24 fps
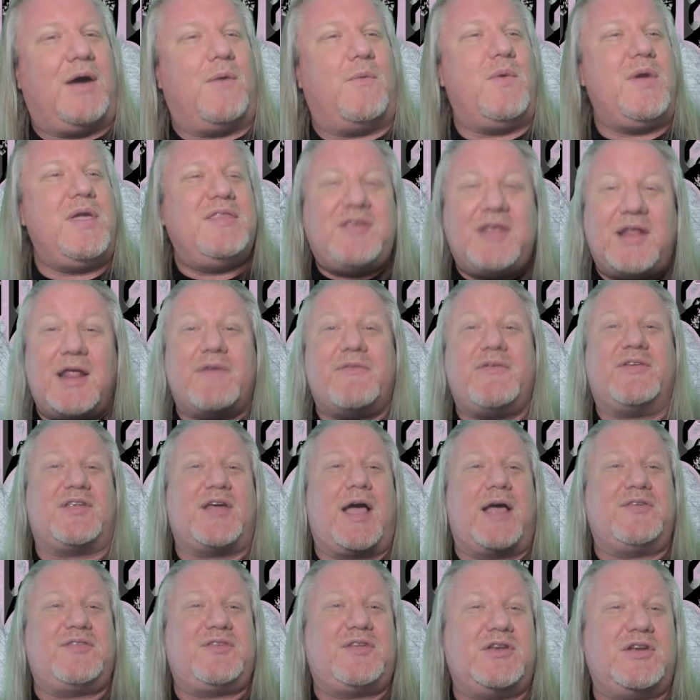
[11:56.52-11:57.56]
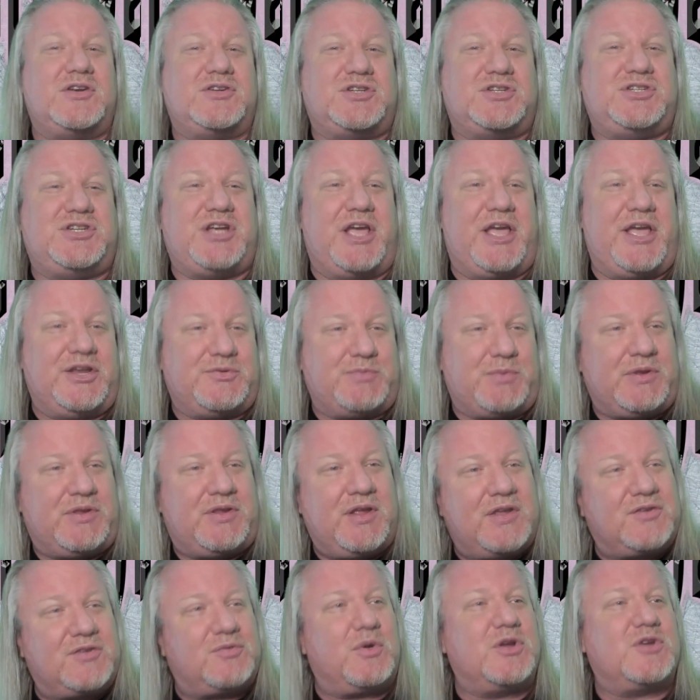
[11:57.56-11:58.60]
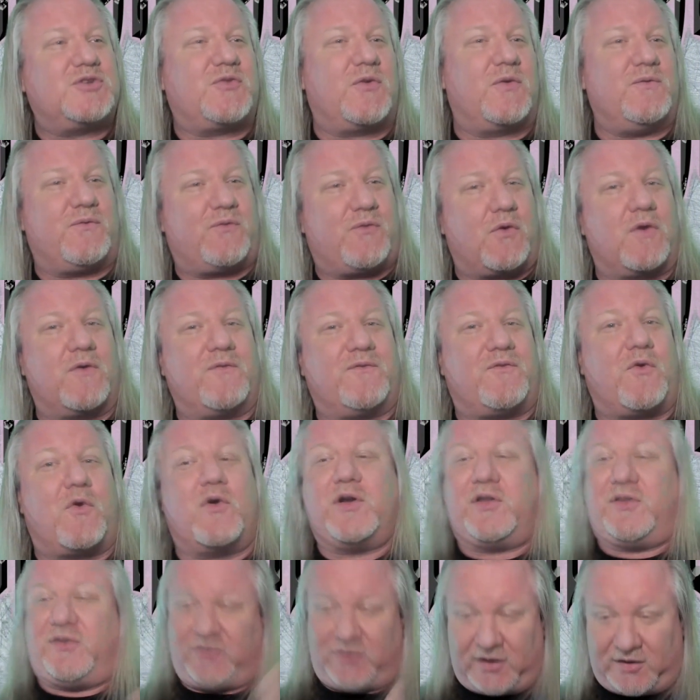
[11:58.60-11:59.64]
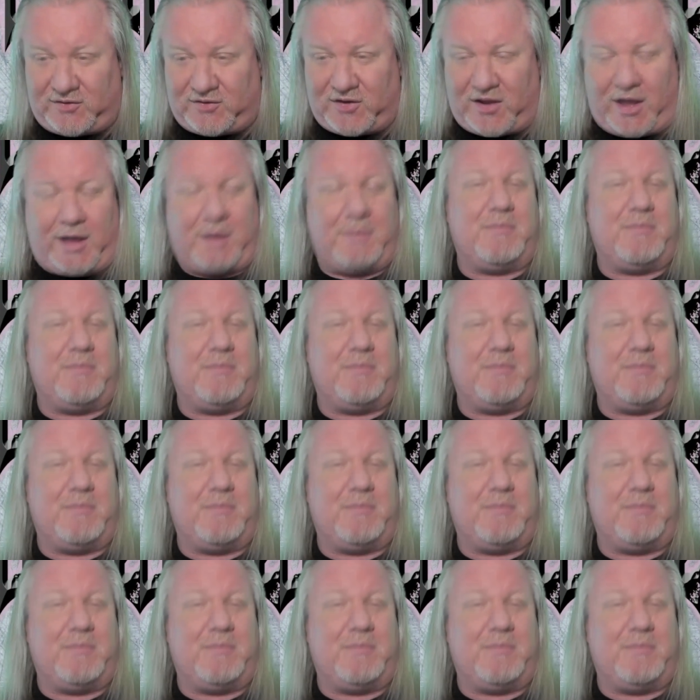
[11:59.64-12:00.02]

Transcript: We did have a time signature change. We did switch from 4/4 to 6/8.